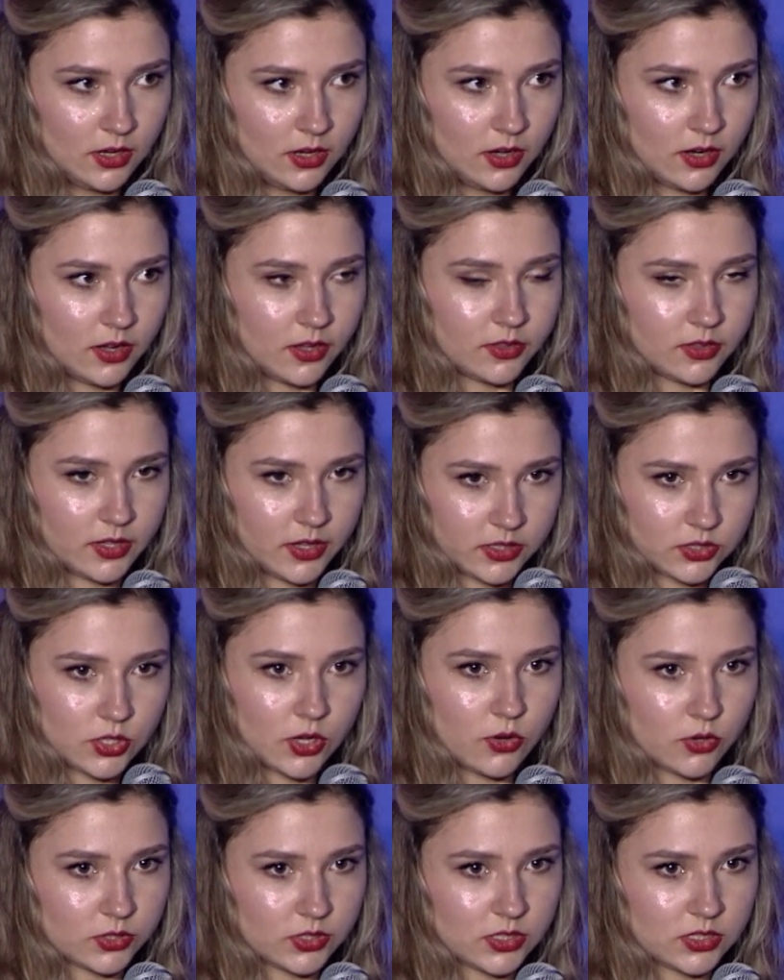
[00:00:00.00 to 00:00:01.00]
And that
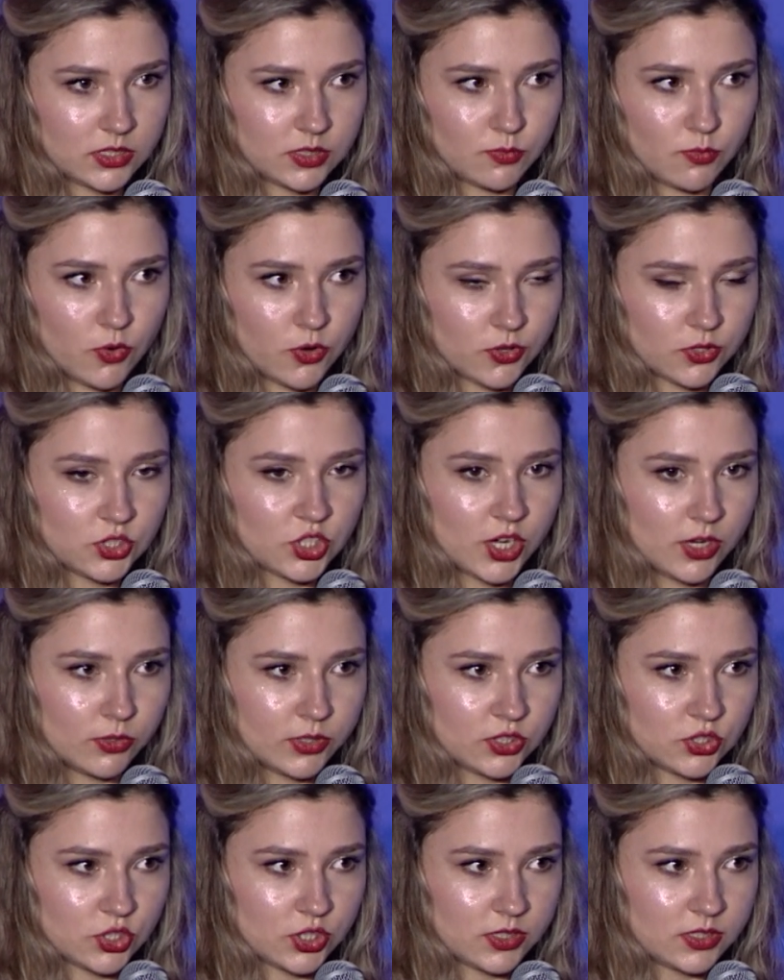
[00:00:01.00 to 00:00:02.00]
causes more
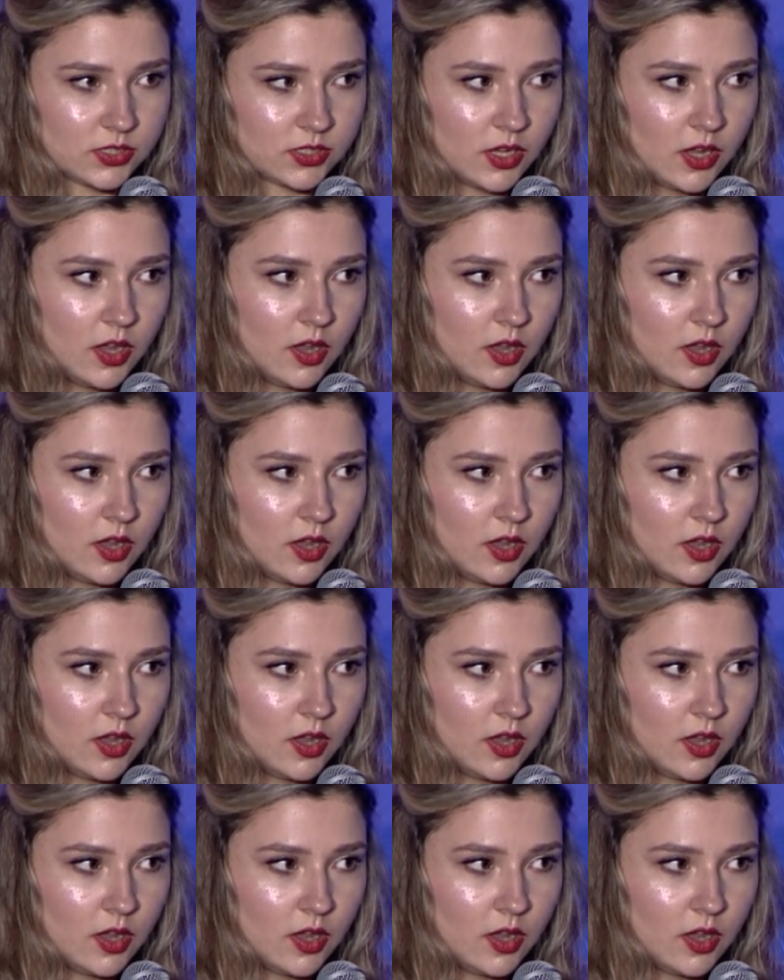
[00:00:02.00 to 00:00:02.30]
challenges,